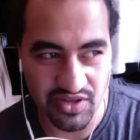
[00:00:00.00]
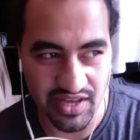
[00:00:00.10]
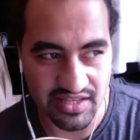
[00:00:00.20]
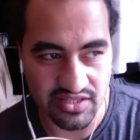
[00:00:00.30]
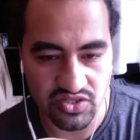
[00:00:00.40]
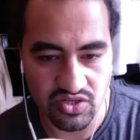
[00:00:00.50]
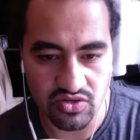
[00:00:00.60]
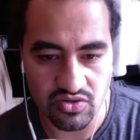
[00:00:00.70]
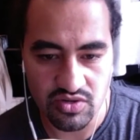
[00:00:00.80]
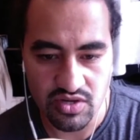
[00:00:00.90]
And
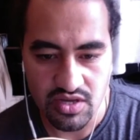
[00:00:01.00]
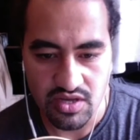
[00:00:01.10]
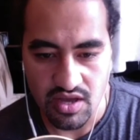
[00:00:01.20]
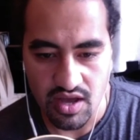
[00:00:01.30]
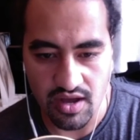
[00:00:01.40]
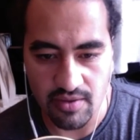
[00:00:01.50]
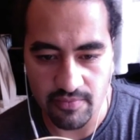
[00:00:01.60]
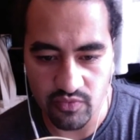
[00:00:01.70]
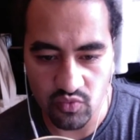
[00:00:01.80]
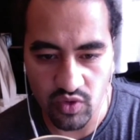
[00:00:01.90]
so,
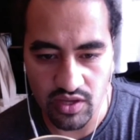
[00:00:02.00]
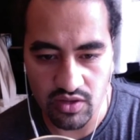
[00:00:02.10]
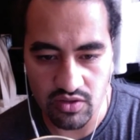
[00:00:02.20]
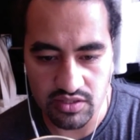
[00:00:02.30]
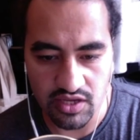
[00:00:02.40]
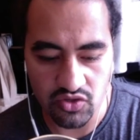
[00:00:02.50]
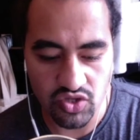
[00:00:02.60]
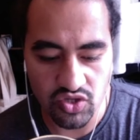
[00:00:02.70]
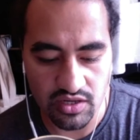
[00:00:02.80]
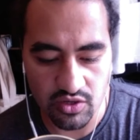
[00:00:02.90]
what can you
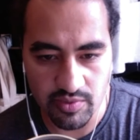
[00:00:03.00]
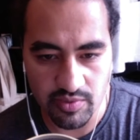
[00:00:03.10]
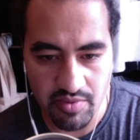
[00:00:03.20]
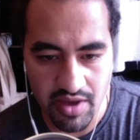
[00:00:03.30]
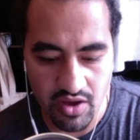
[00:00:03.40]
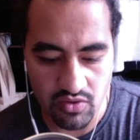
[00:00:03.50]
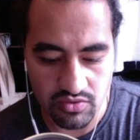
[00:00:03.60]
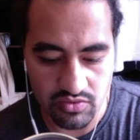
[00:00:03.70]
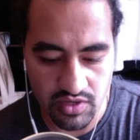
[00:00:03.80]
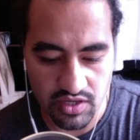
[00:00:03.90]
talk a little bit
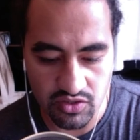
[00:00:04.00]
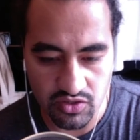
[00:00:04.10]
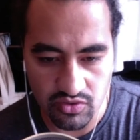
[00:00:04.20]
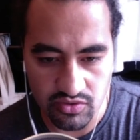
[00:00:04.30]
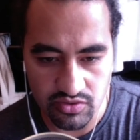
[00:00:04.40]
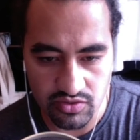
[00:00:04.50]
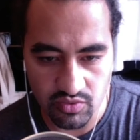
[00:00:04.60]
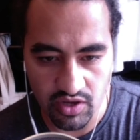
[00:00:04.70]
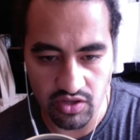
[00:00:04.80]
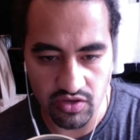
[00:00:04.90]
about what
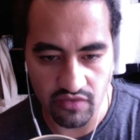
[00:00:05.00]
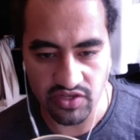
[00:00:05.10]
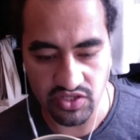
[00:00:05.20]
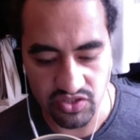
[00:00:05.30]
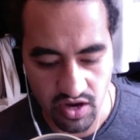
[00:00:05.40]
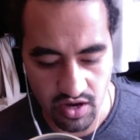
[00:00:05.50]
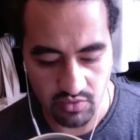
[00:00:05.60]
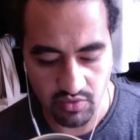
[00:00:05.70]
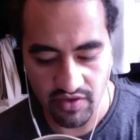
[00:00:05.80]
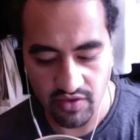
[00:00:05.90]
your visions
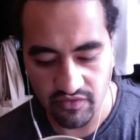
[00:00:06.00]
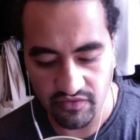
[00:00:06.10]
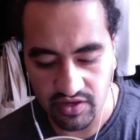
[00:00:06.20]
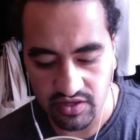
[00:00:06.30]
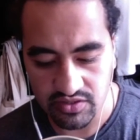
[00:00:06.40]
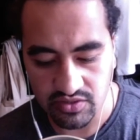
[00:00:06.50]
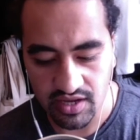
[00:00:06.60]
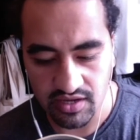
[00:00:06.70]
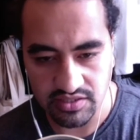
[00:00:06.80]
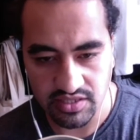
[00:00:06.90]
are with health and fitness? You
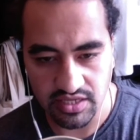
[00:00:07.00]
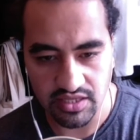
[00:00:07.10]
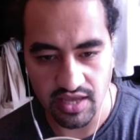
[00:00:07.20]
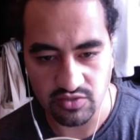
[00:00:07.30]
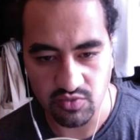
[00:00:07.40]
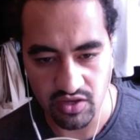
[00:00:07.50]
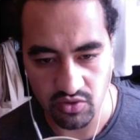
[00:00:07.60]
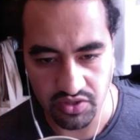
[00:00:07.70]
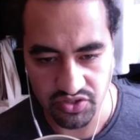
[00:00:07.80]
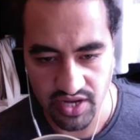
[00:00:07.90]
kind of said that's why you
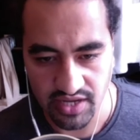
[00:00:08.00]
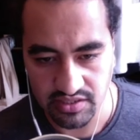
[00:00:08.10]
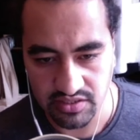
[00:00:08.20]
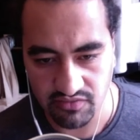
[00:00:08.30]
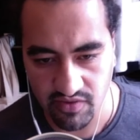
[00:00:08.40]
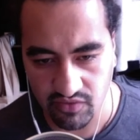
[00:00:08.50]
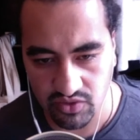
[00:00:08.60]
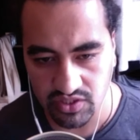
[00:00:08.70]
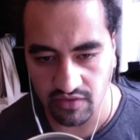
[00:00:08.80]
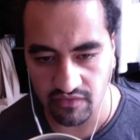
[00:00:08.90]
were attracted to
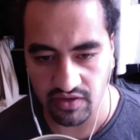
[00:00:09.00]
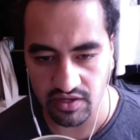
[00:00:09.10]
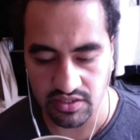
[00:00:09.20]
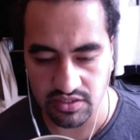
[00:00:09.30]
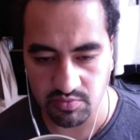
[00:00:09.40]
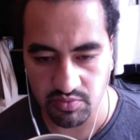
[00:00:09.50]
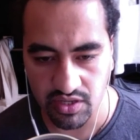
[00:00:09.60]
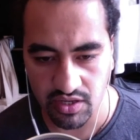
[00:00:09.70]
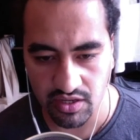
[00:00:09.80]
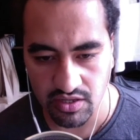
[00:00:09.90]
Revolutionary Fitness,
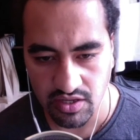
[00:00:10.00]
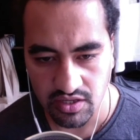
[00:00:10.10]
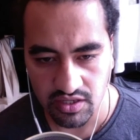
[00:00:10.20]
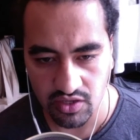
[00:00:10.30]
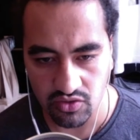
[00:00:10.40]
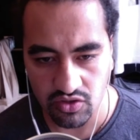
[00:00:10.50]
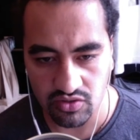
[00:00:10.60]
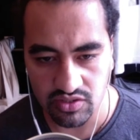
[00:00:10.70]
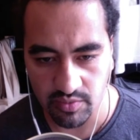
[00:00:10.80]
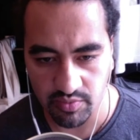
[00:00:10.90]
but can you
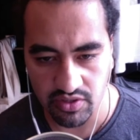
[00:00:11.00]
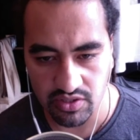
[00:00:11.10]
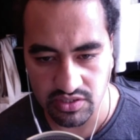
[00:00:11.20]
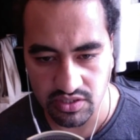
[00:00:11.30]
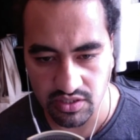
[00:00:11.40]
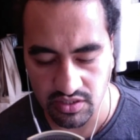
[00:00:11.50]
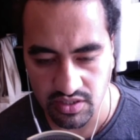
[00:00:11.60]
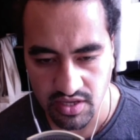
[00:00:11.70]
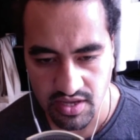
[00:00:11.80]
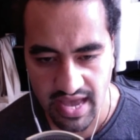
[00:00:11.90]
go deeper into
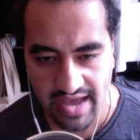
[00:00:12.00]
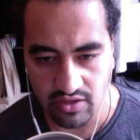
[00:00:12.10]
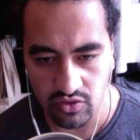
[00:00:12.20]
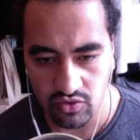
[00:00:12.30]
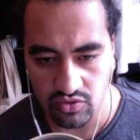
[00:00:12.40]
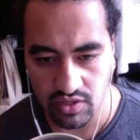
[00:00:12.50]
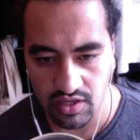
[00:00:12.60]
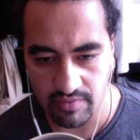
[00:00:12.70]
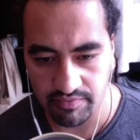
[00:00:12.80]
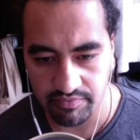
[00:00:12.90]
how you
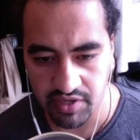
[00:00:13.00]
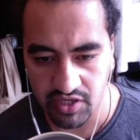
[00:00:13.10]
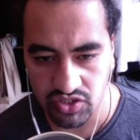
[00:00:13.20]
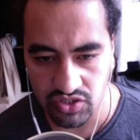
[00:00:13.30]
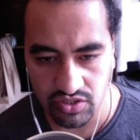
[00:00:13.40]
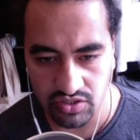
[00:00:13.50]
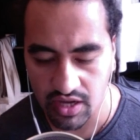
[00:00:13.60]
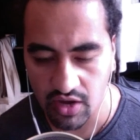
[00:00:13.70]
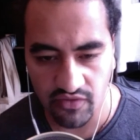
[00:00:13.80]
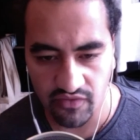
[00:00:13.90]
picture
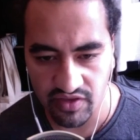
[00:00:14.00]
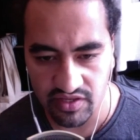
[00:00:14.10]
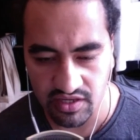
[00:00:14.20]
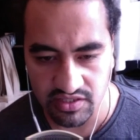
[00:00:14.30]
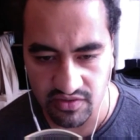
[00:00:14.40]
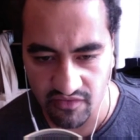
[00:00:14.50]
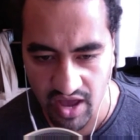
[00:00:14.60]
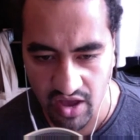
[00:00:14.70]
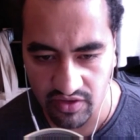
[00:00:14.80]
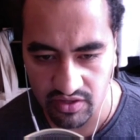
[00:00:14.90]
health and fitness
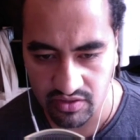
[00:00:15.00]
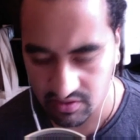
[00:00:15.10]
evolving?